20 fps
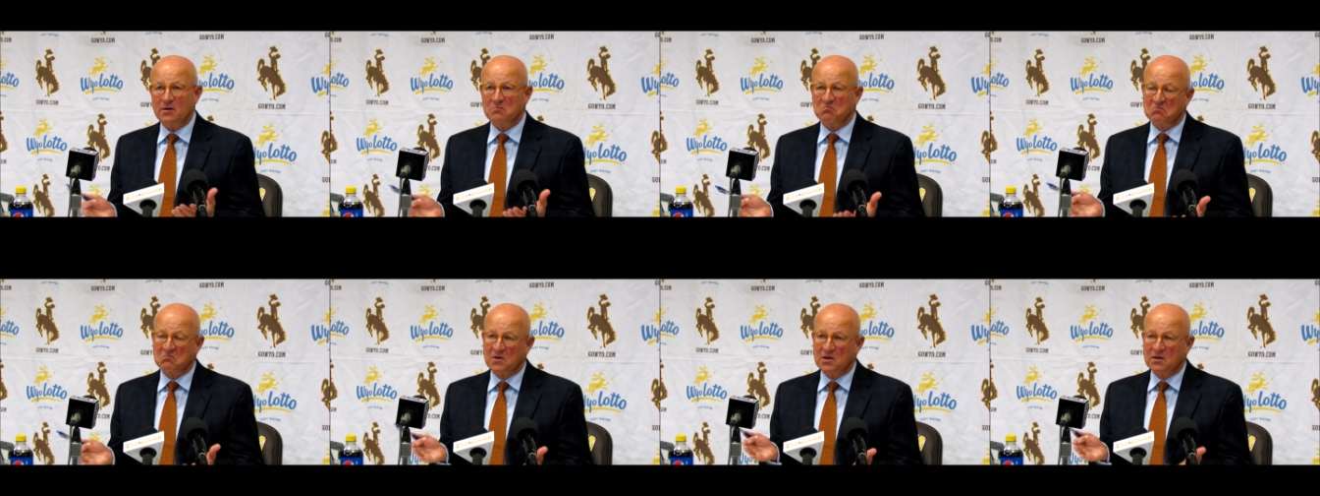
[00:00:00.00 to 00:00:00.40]

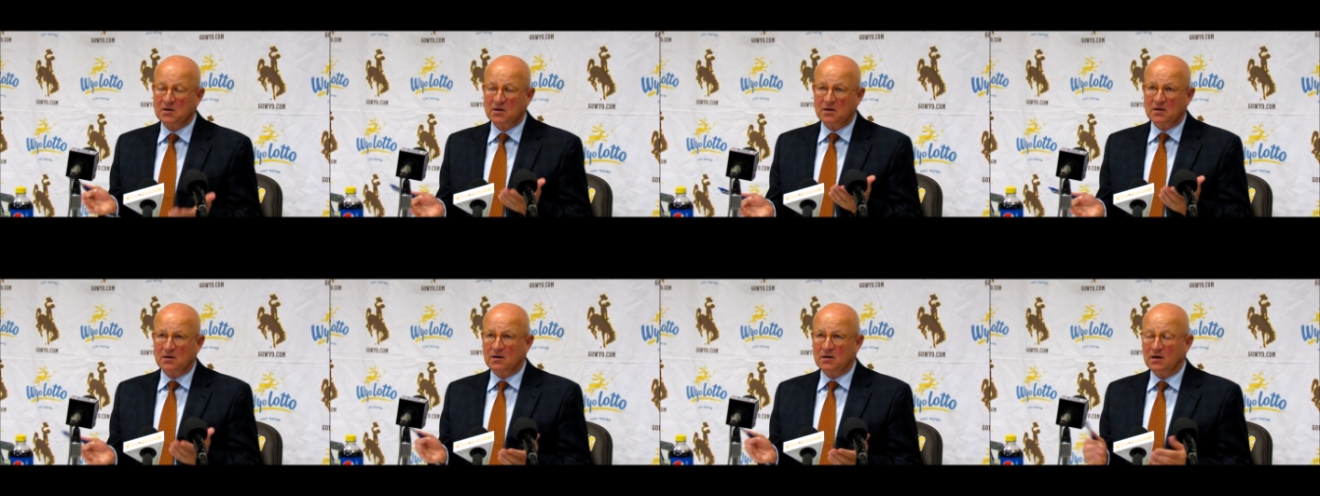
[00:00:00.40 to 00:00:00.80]

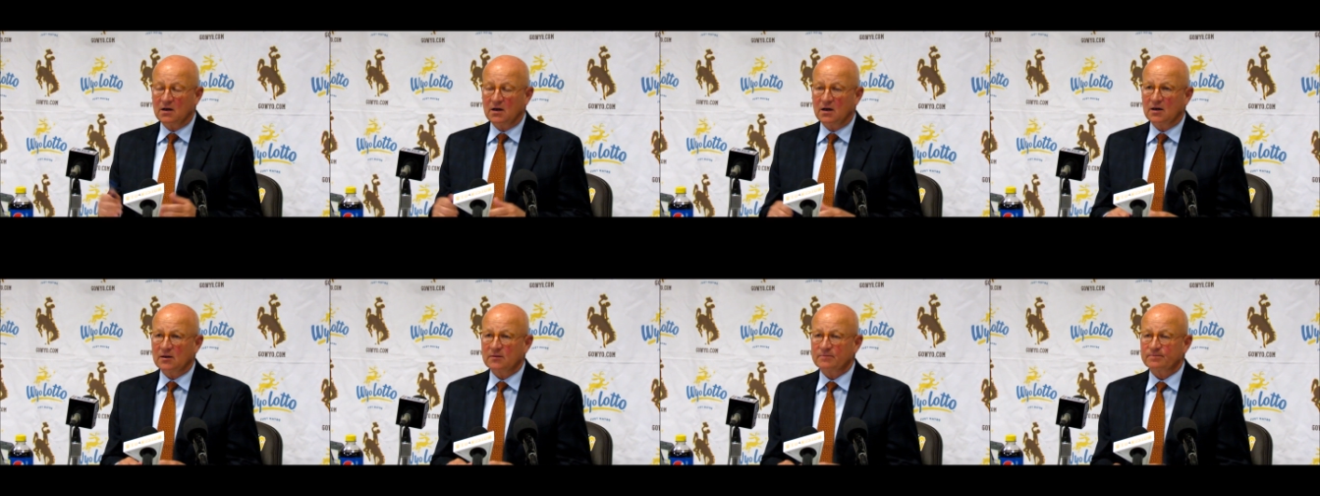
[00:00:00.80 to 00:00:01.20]

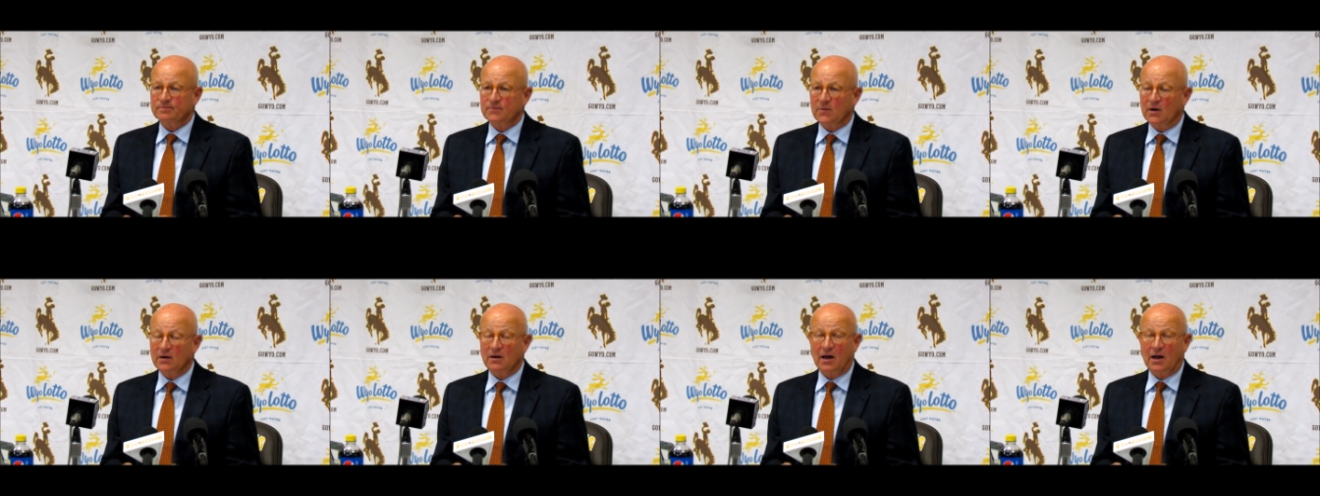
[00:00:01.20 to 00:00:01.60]
But
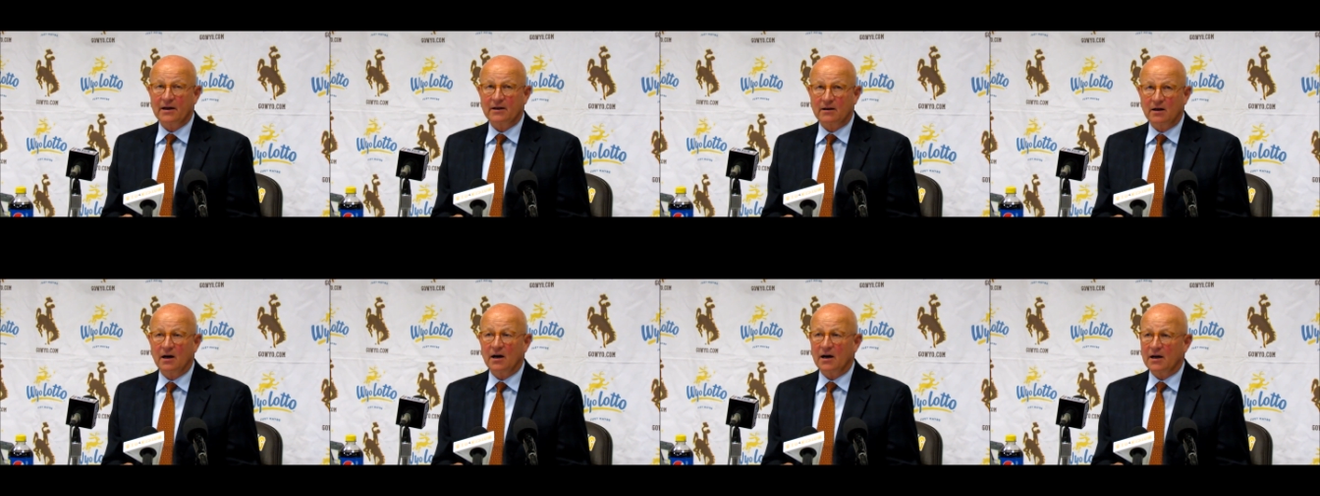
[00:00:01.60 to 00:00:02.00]

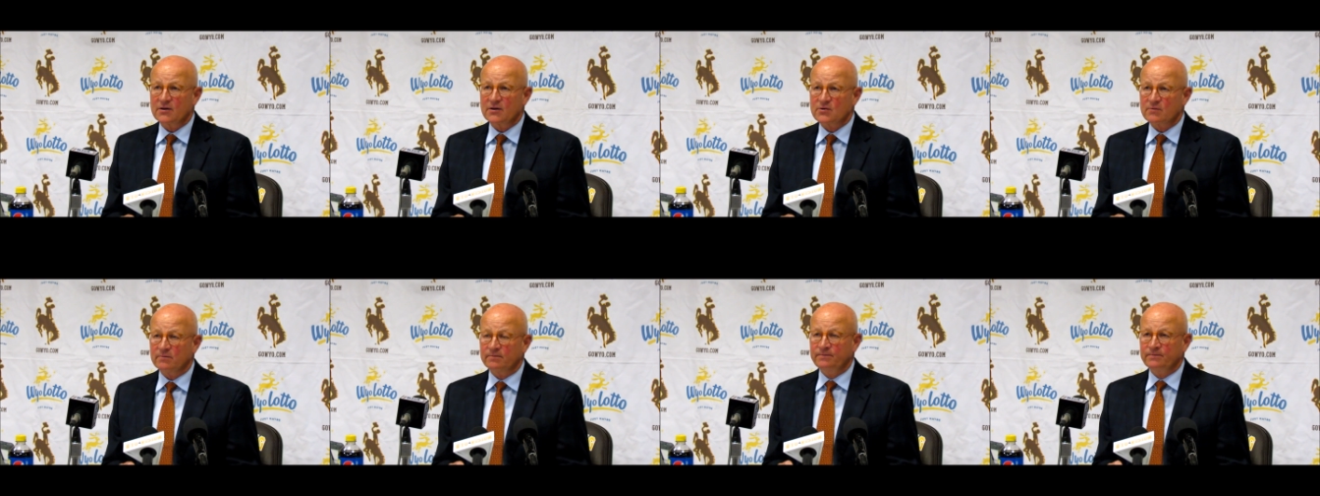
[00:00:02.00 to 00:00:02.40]
unlike
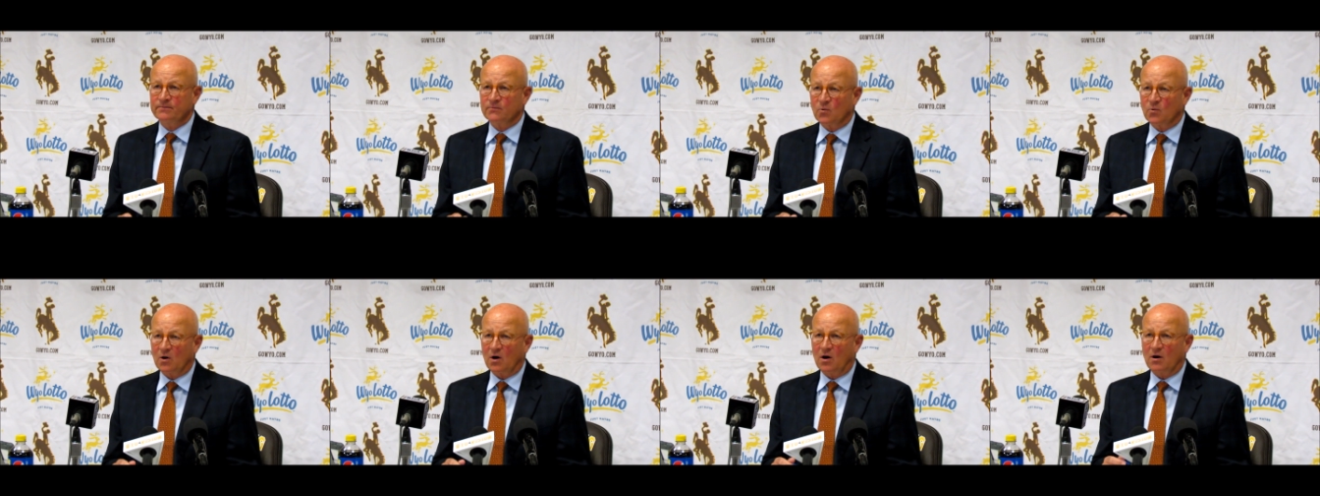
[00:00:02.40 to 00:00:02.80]
us,
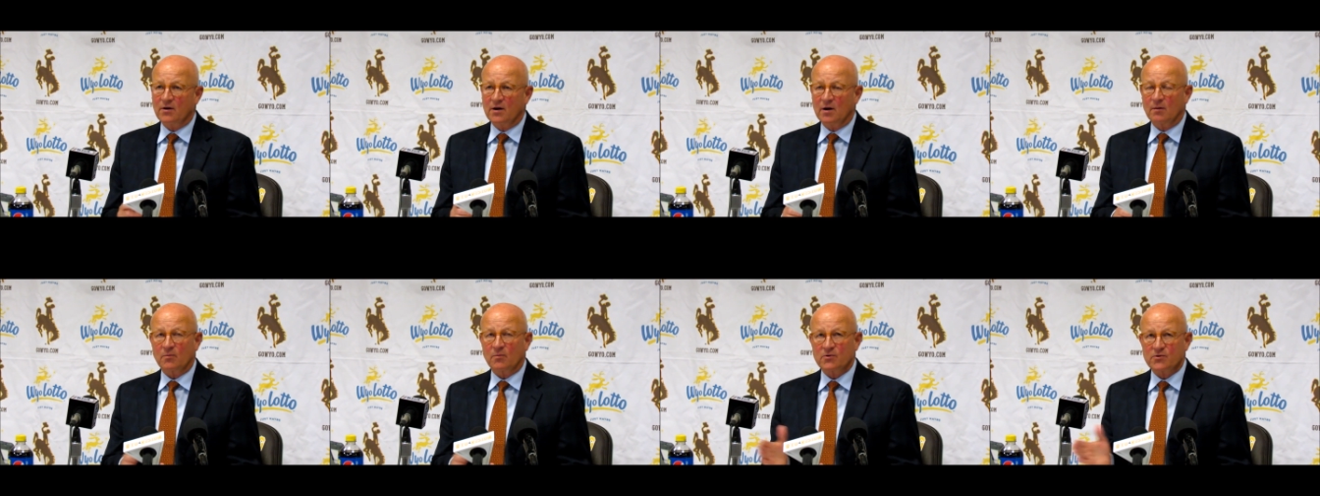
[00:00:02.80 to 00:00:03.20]
where
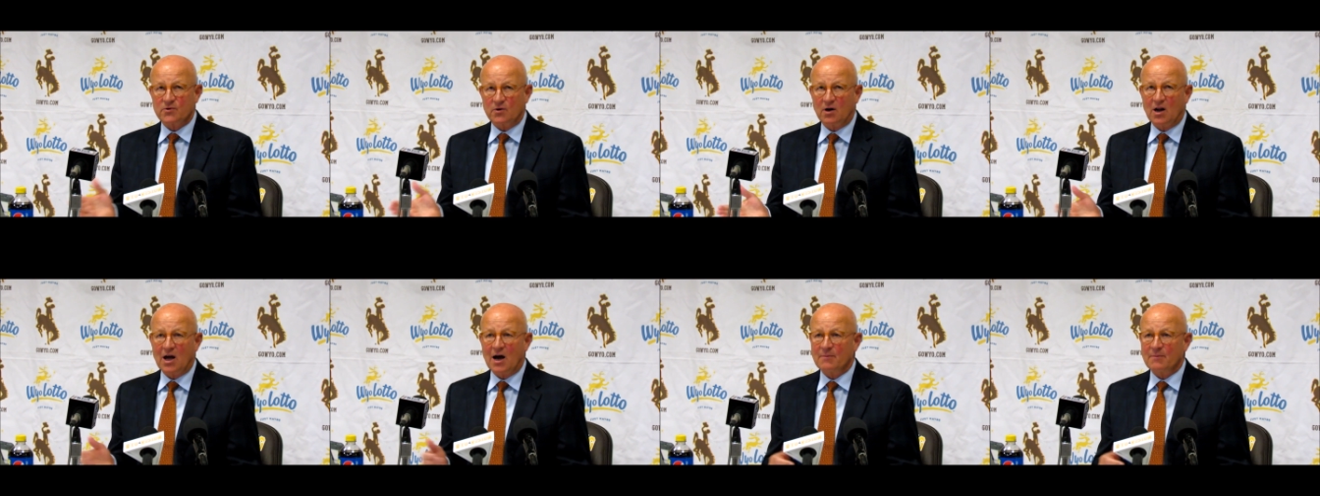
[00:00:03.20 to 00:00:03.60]
our numbers
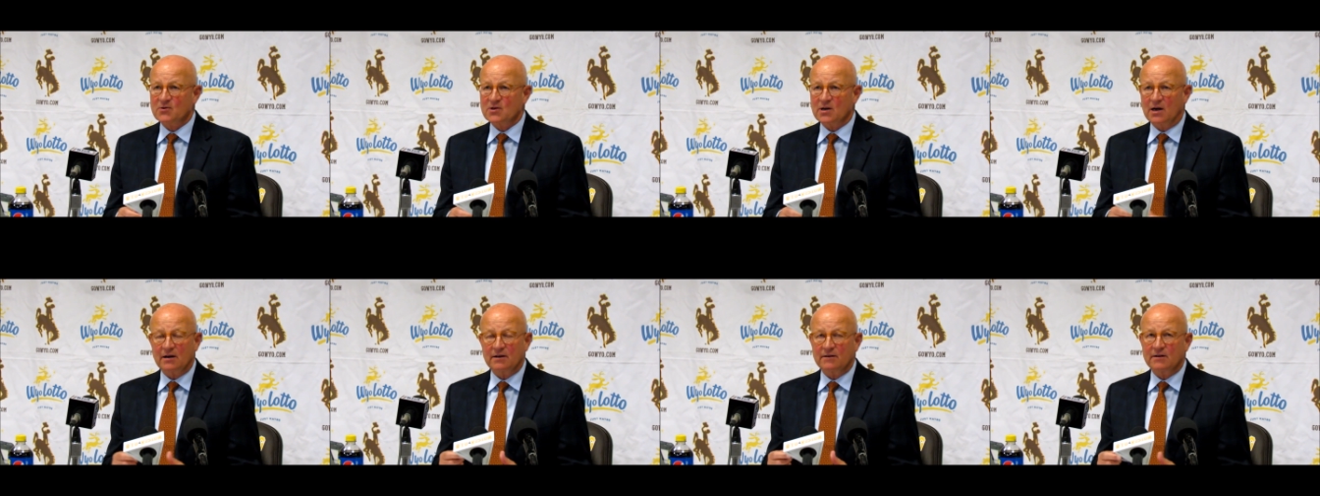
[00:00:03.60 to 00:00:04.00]
are
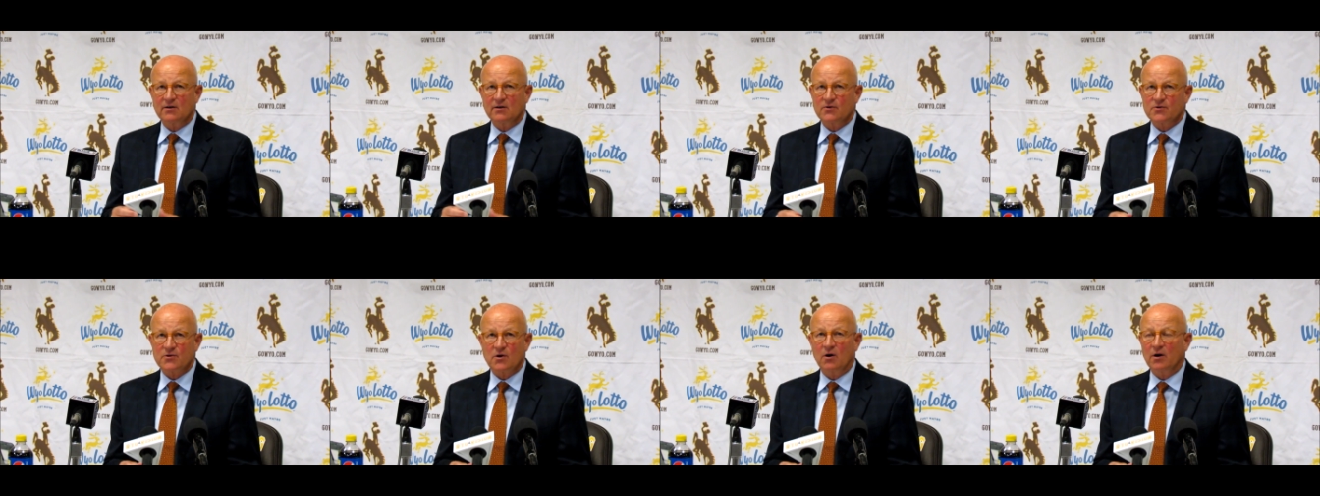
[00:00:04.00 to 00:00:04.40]
lopsided,
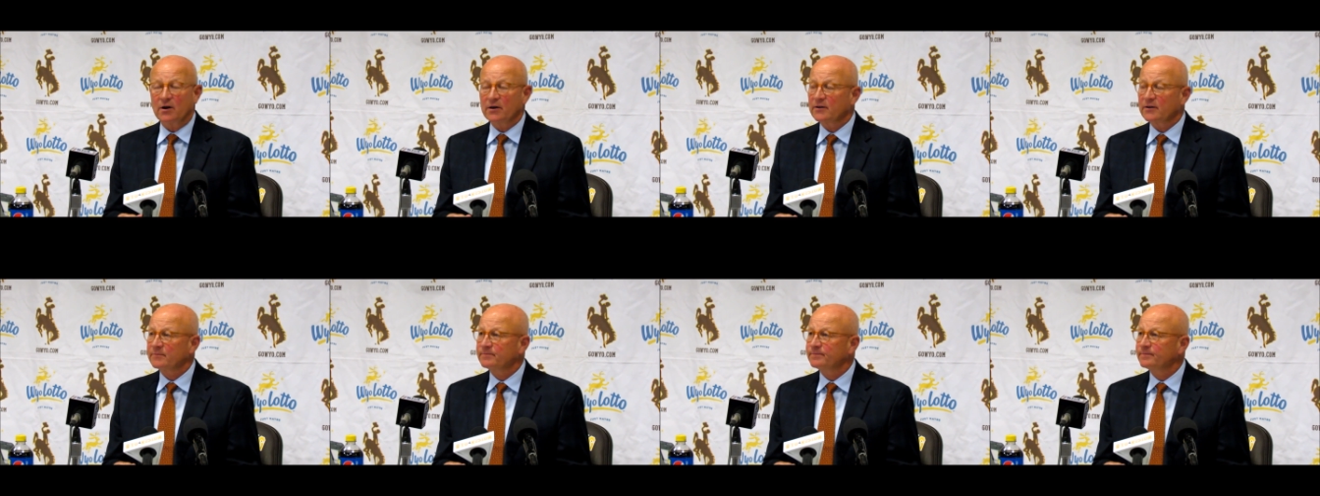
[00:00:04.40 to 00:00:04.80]
theirs aren't.